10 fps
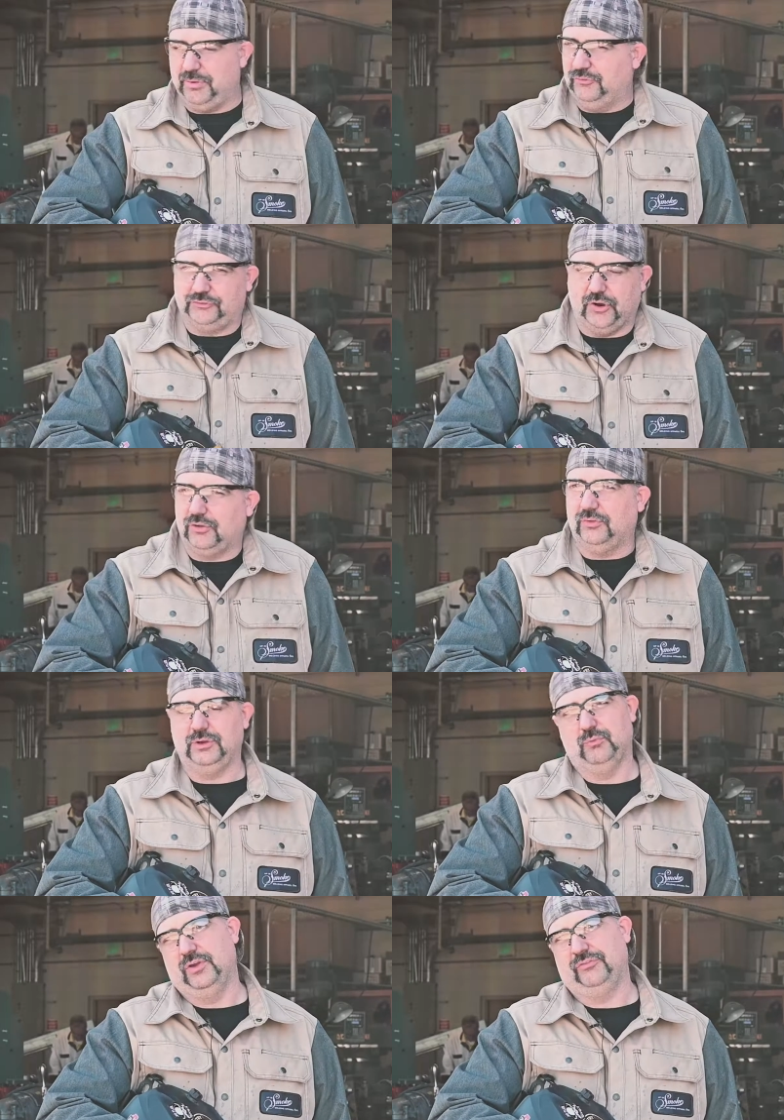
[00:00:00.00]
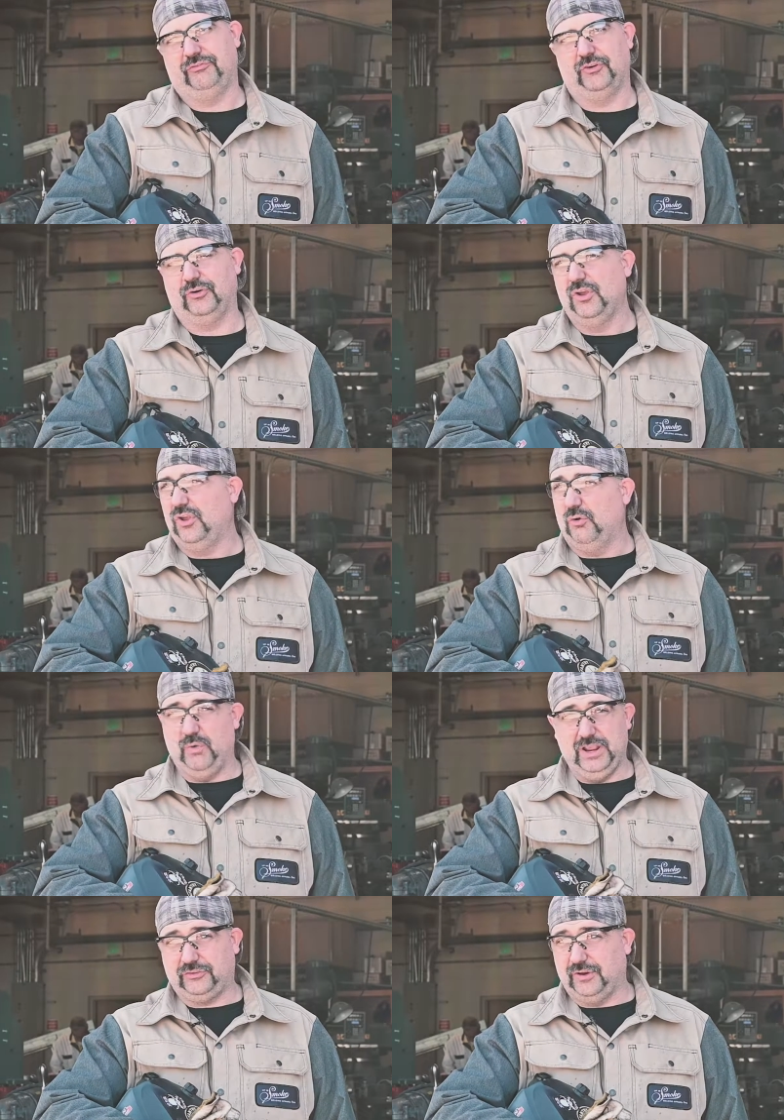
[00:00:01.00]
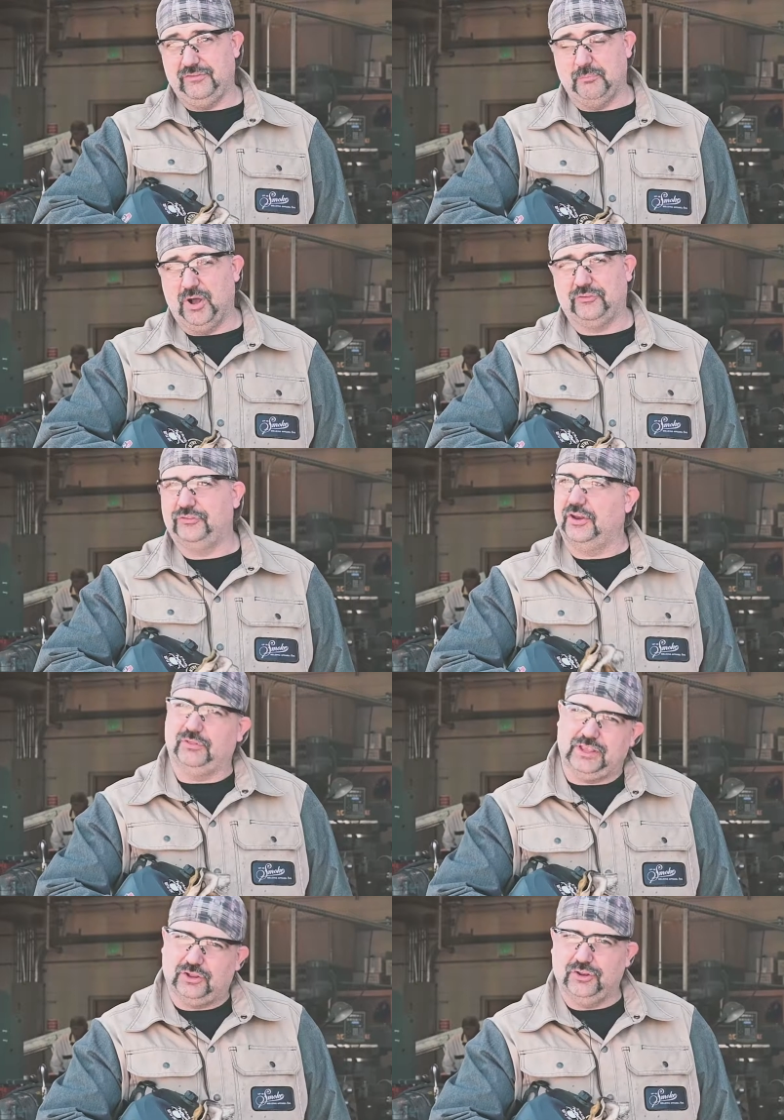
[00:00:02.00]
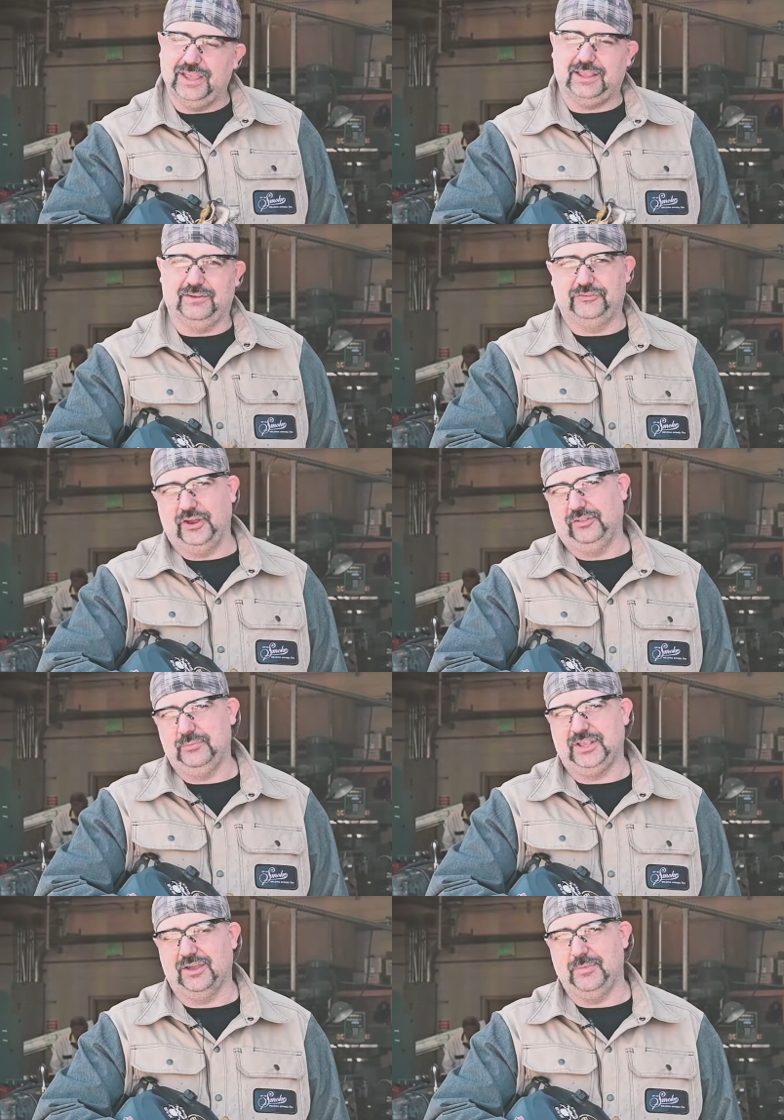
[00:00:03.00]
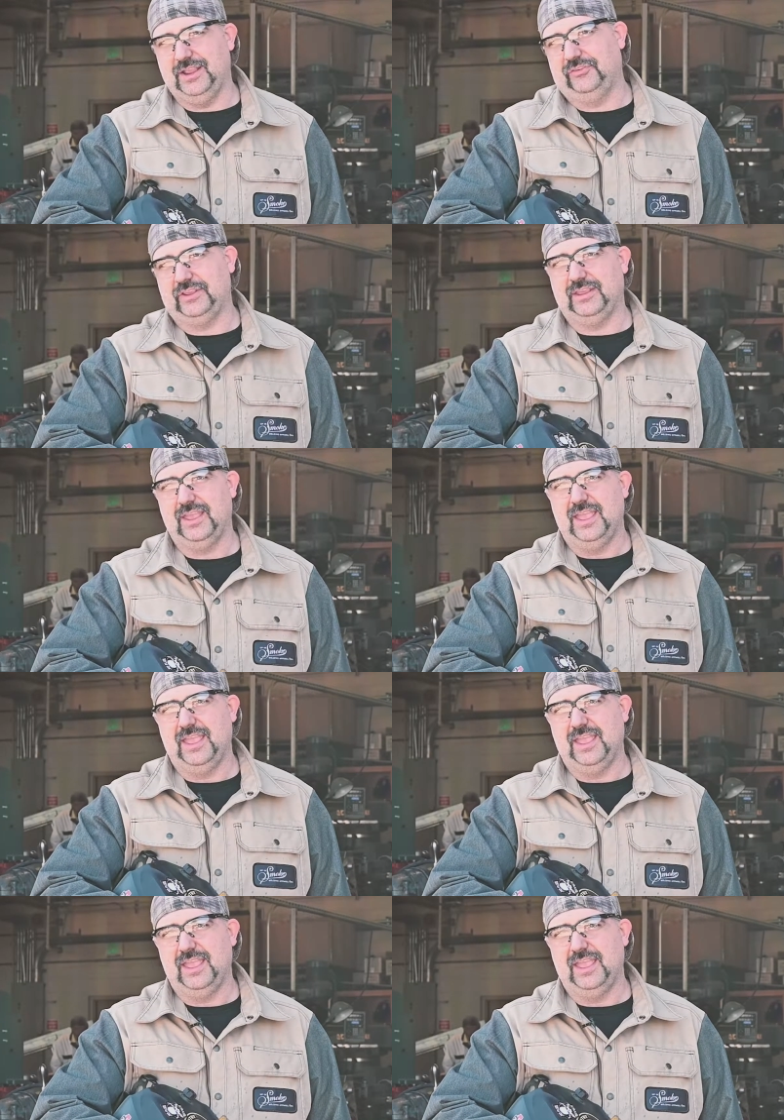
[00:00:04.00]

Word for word: been struggling with for weeks or even months suddenly click and suddenly become easy.